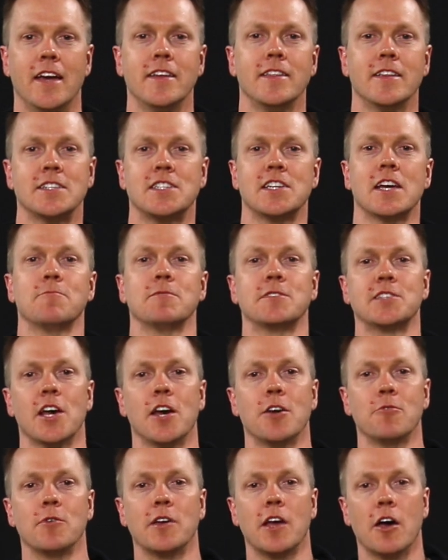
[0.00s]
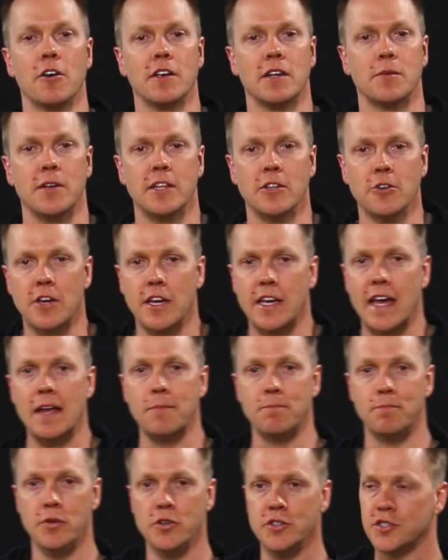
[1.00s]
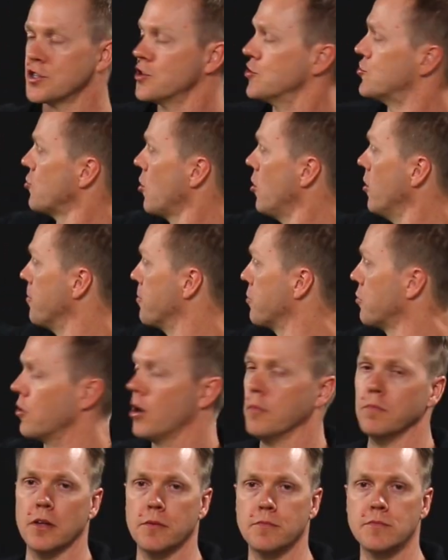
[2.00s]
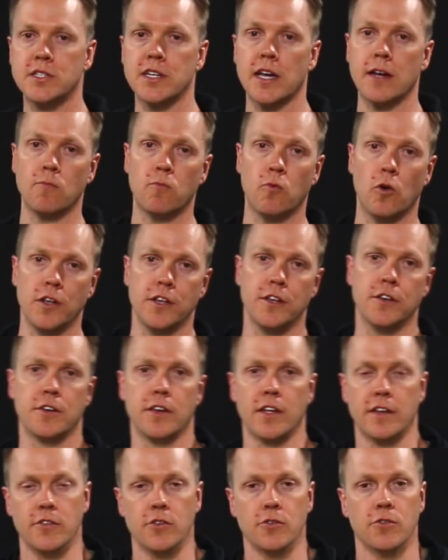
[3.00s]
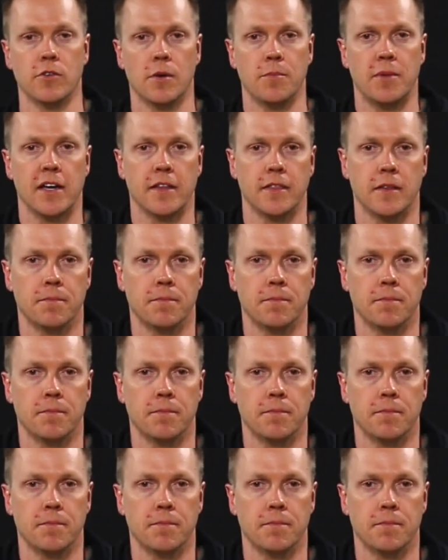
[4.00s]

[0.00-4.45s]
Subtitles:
In this episode, we're going to be looking at boost control problems and what you can do about